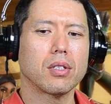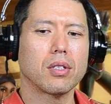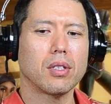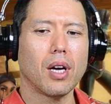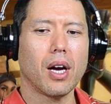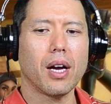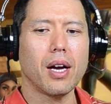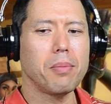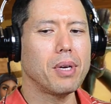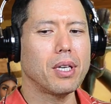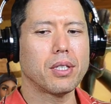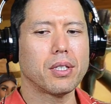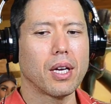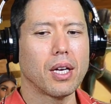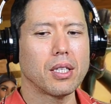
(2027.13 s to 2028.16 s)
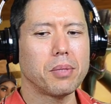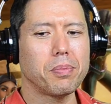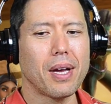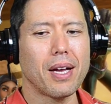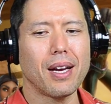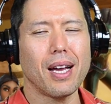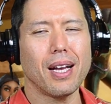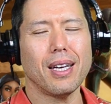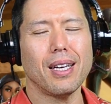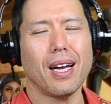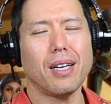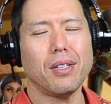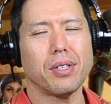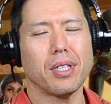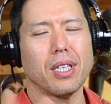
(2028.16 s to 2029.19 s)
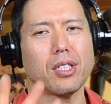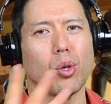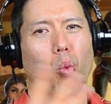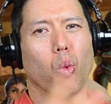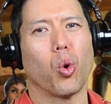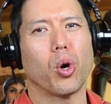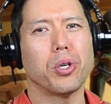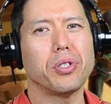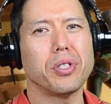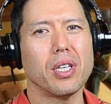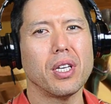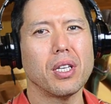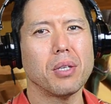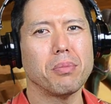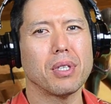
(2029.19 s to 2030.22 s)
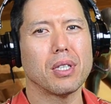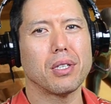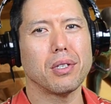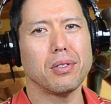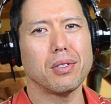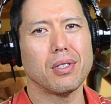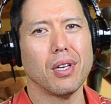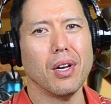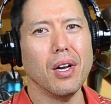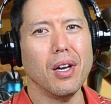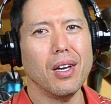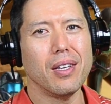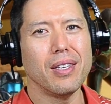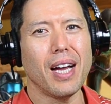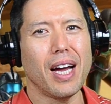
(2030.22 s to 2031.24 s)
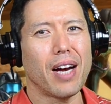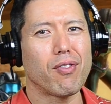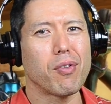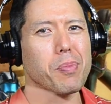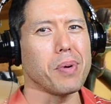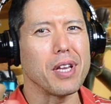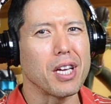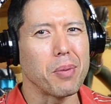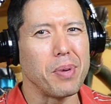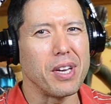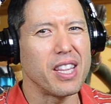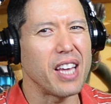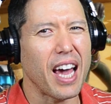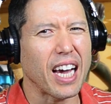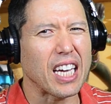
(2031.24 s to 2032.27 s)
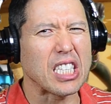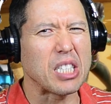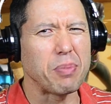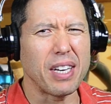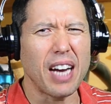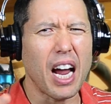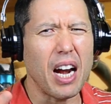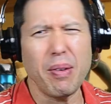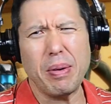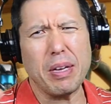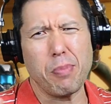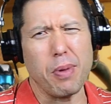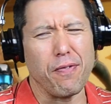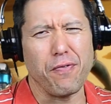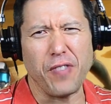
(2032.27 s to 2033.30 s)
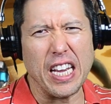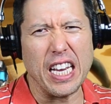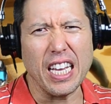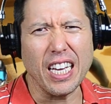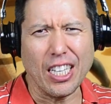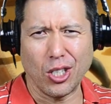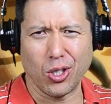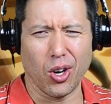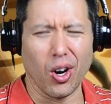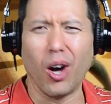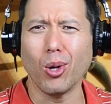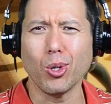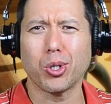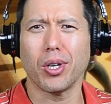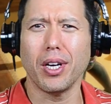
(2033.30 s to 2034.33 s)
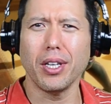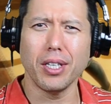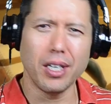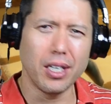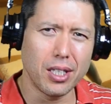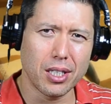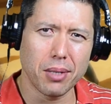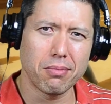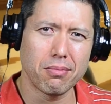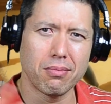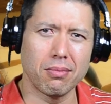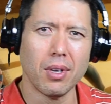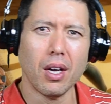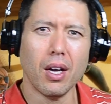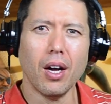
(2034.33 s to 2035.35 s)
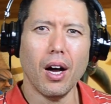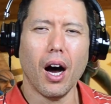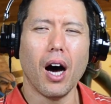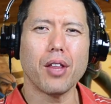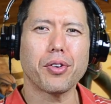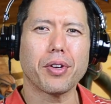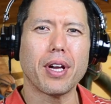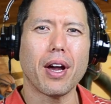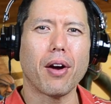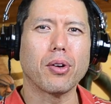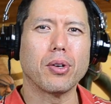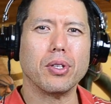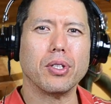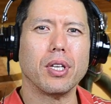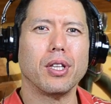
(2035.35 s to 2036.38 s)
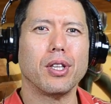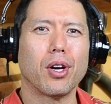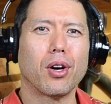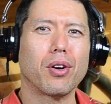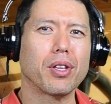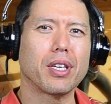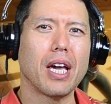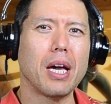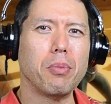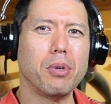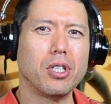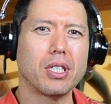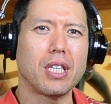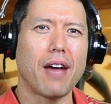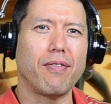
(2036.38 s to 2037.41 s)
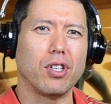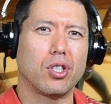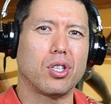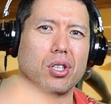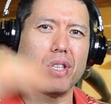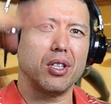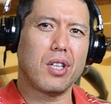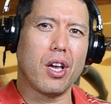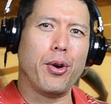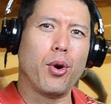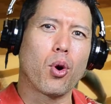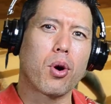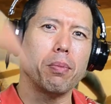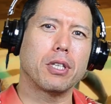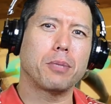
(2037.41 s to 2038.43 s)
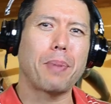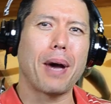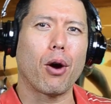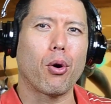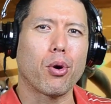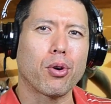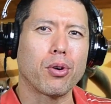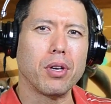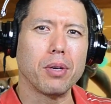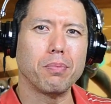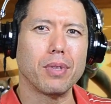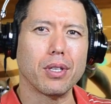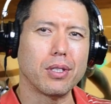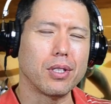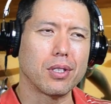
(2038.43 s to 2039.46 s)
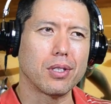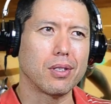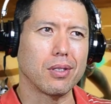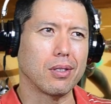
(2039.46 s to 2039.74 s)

That makes sense. And I don't think that's the worst thing, because not everybody could be the X-Men. Not everybody could be Phoenix or Ultron. You need some other characters in there, or the game would just have this enormous power creep that just...